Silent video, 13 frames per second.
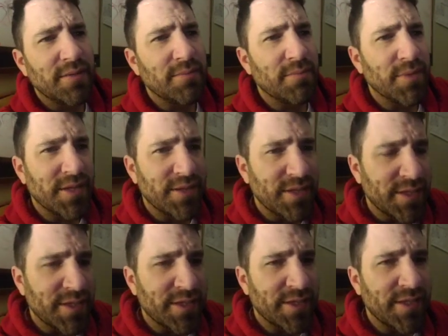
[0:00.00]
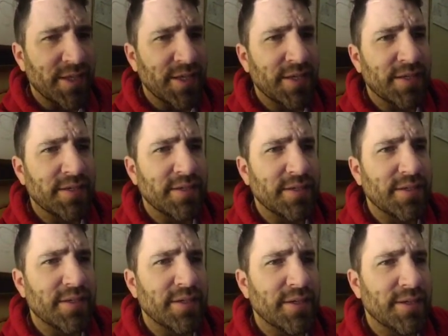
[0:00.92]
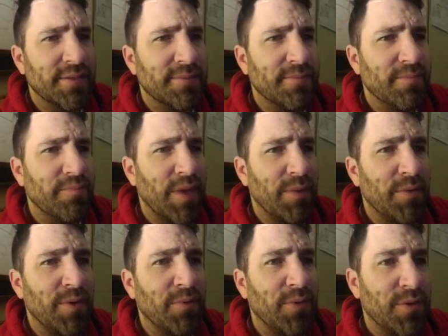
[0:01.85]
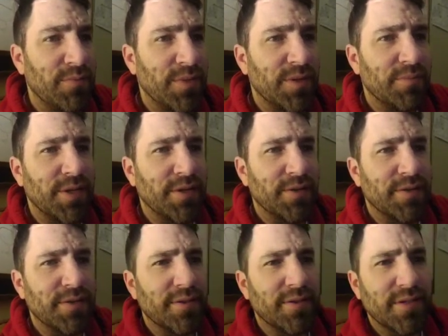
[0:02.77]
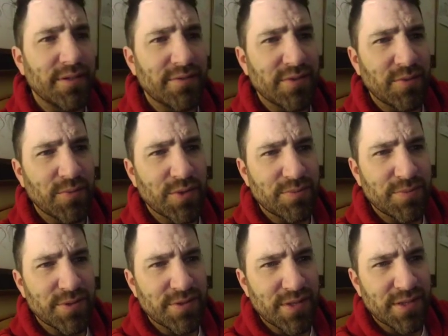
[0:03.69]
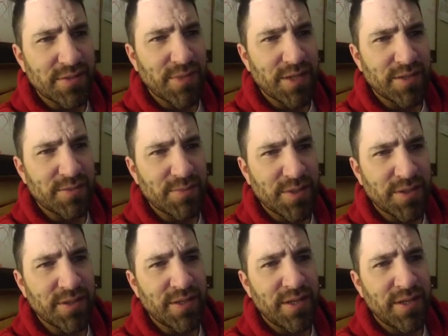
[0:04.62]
But at the end of the day, um, maybe it wouldn't be apparent that someone's possessed by a spirit.